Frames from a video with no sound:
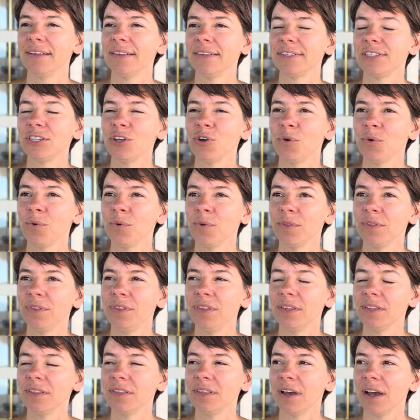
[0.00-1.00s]
So
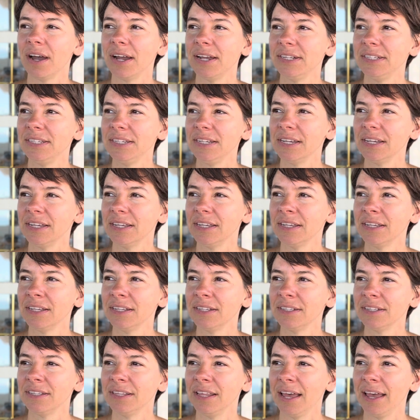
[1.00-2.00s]
the idea
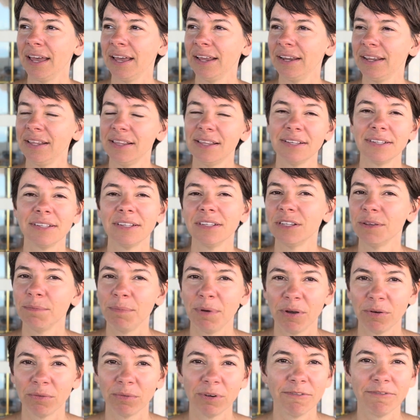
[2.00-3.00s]
is that this is
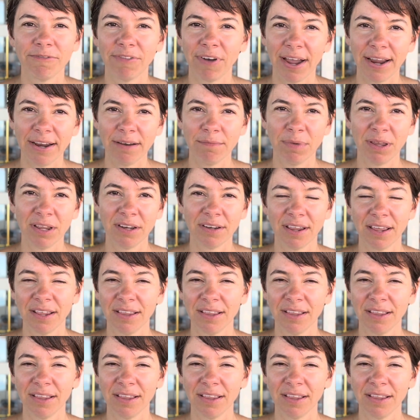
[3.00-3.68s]
about refinement,